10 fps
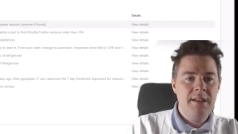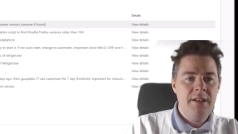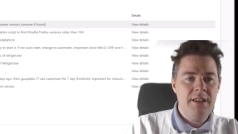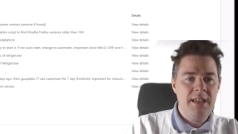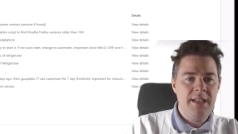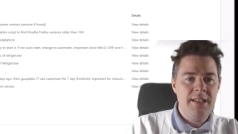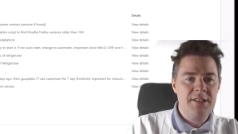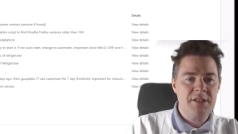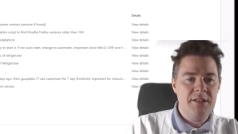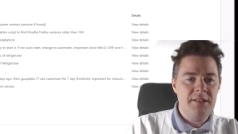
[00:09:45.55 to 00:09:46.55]
Again,
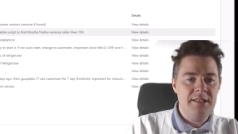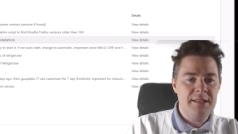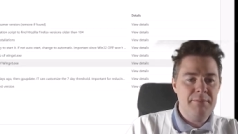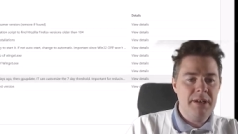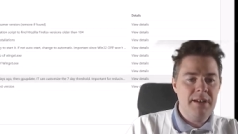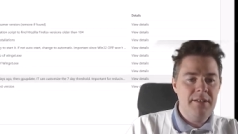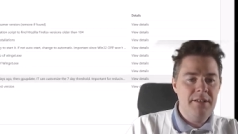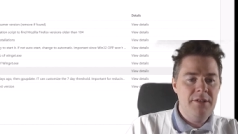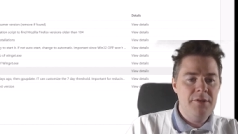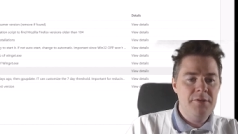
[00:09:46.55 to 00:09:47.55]
it's going to disappear.
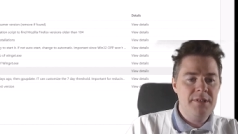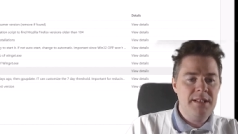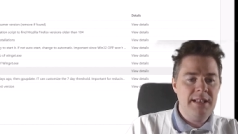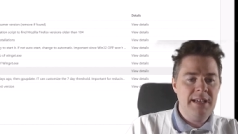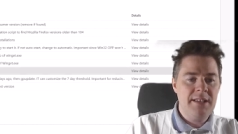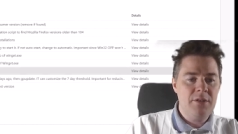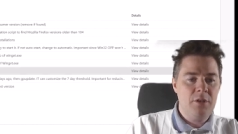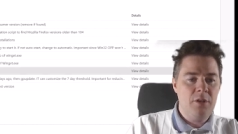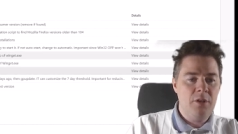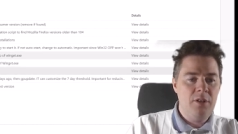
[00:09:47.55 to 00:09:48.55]
You select
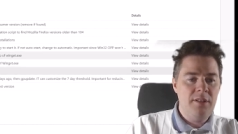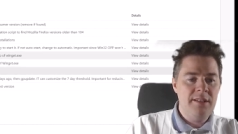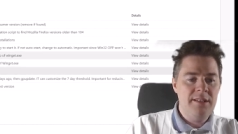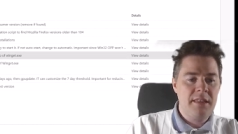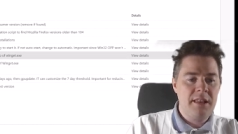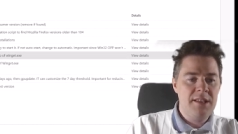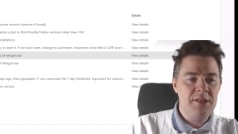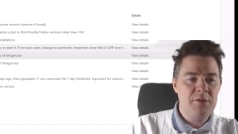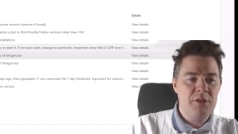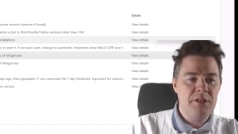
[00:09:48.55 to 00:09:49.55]
all the
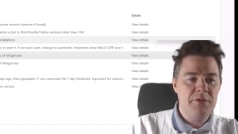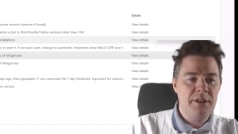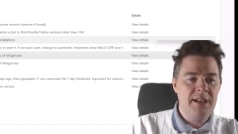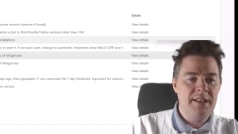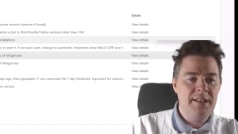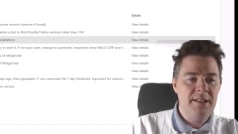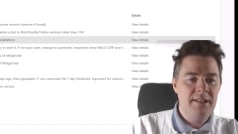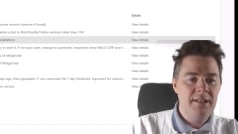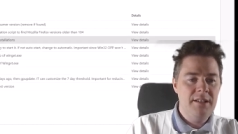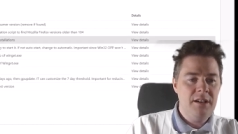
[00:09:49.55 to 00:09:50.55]
things you want to run.
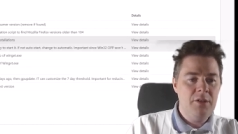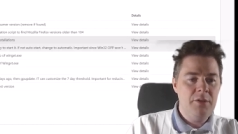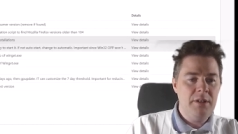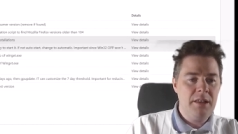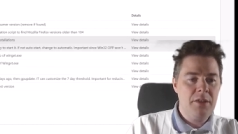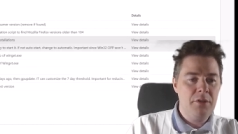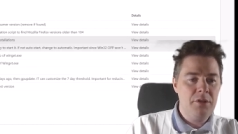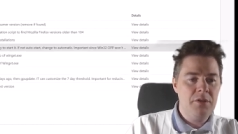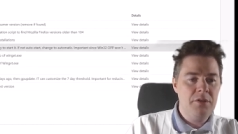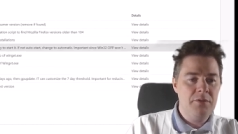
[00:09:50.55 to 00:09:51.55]
Oh, I thought
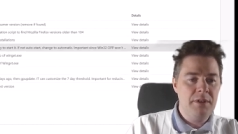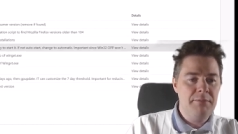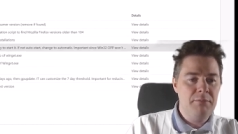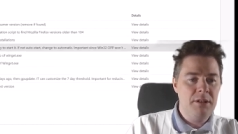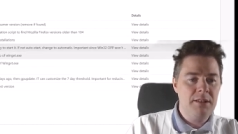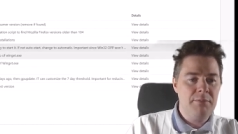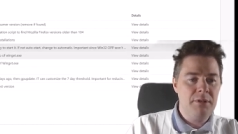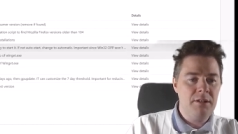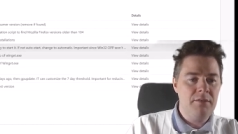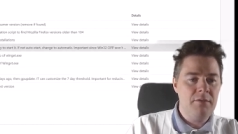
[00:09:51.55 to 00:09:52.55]
you could run
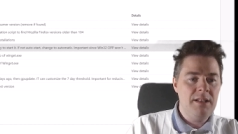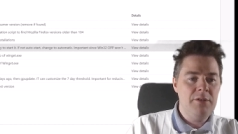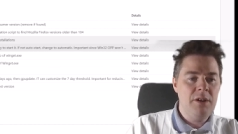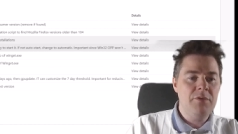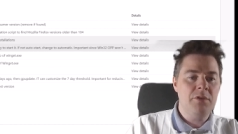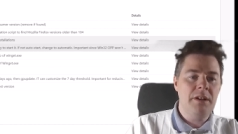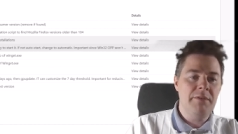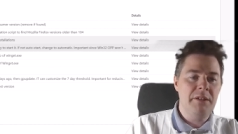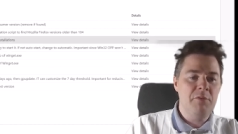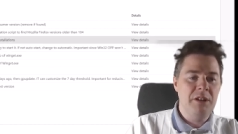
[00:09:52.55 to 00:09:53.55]
multiple. Well, you have to
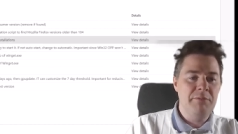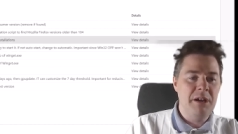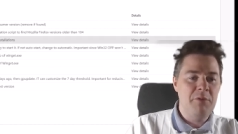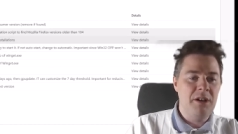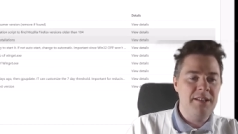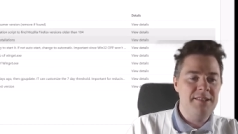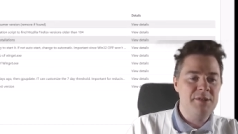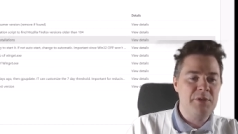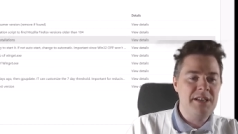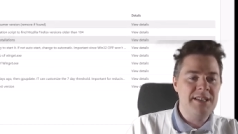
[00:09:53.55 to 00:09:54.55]
run them one by one.
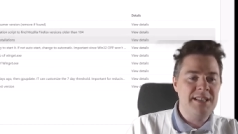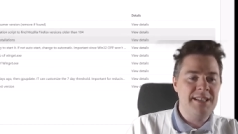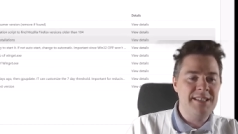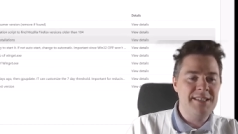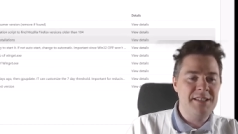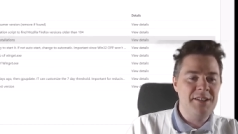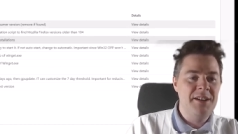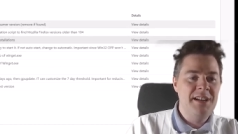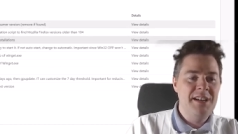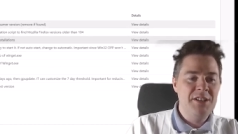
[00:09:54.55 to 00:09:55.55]
Strange that it's a
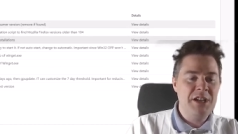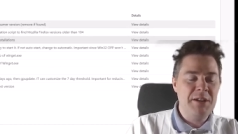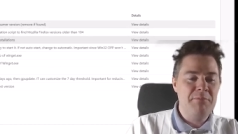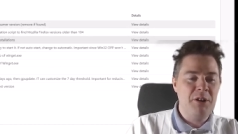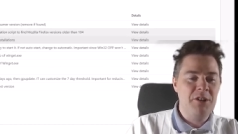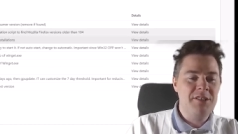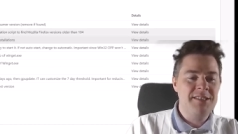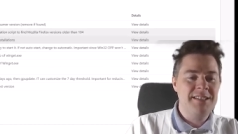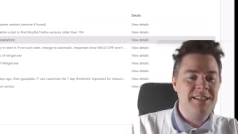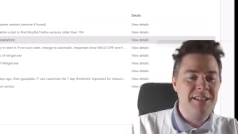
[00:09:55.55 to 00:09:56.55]

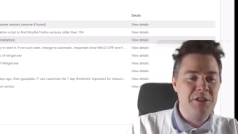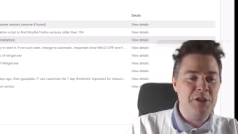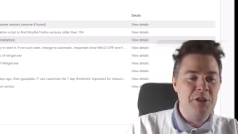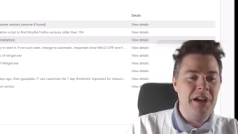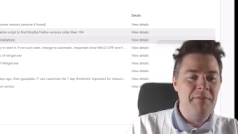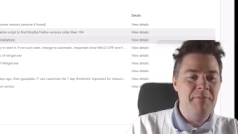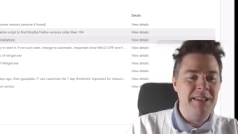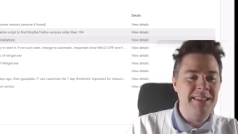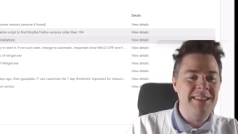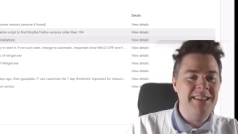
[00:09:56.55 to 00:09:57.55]
checkbox. Uh, it should have
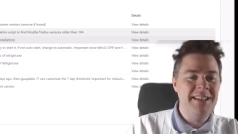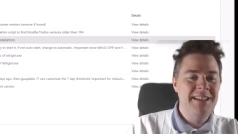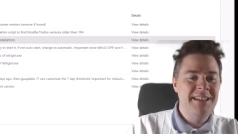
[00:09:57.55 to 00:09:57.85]
been